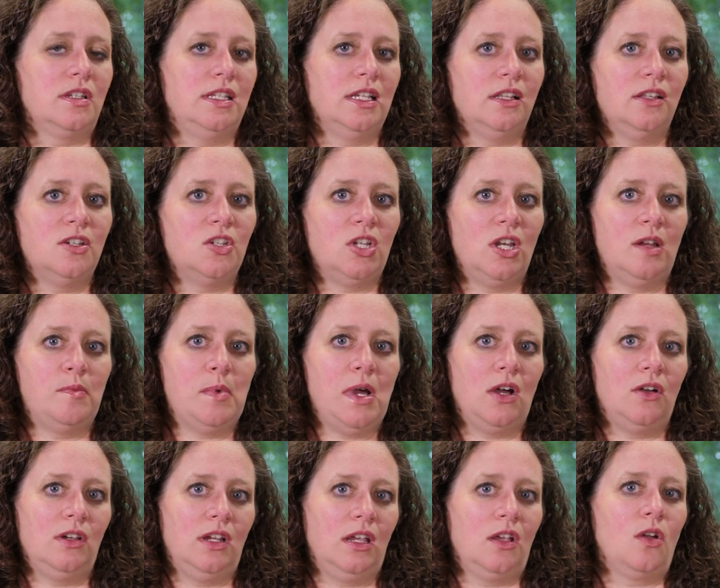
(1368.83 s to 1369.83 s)
diligent
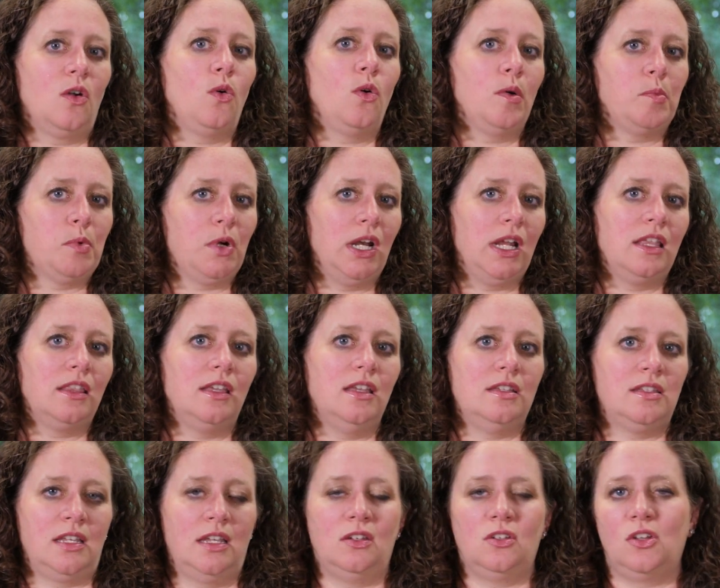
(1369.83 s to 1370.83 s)
about incorporating
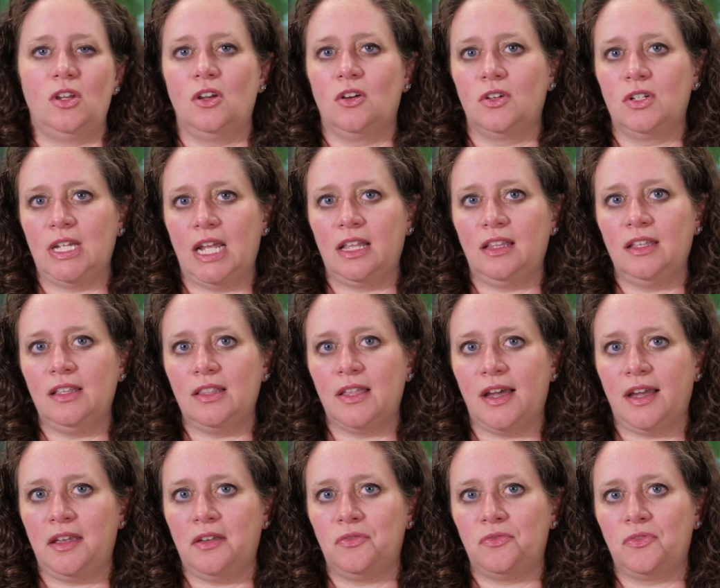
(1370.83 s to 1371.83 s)
these into your daily
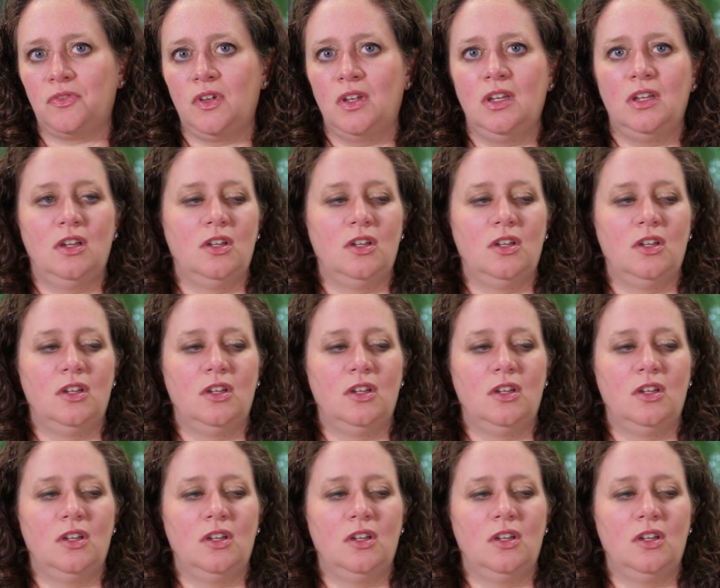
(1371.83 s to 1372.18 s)
life,